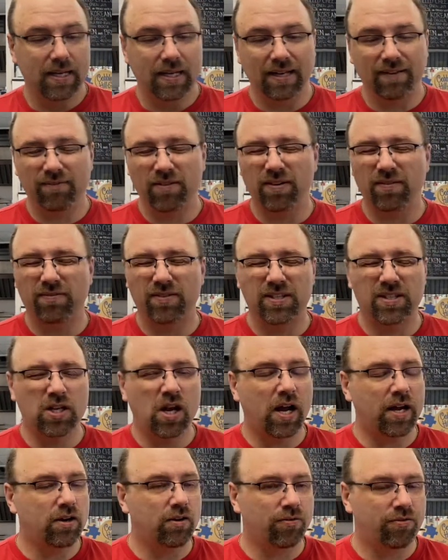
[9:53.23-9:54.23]
even if it's
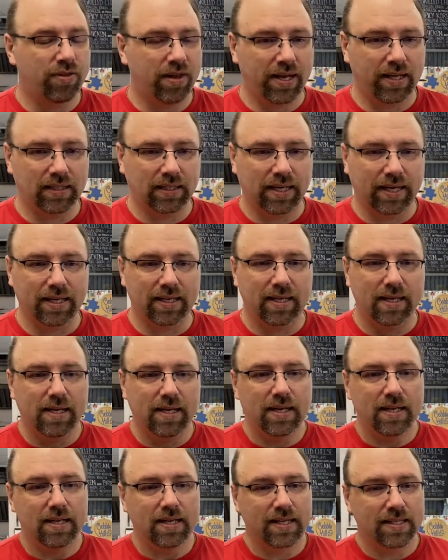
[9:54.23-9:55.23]
not your thing, like
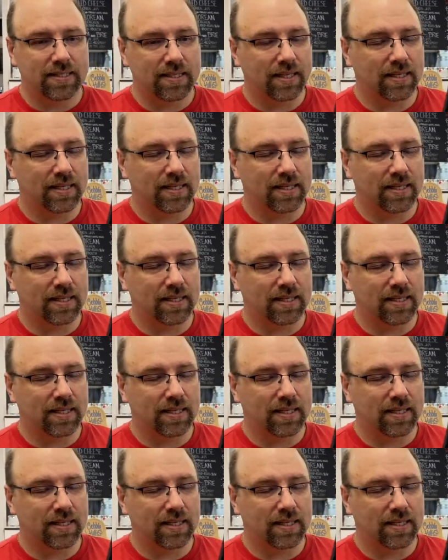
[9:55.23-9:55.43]
it's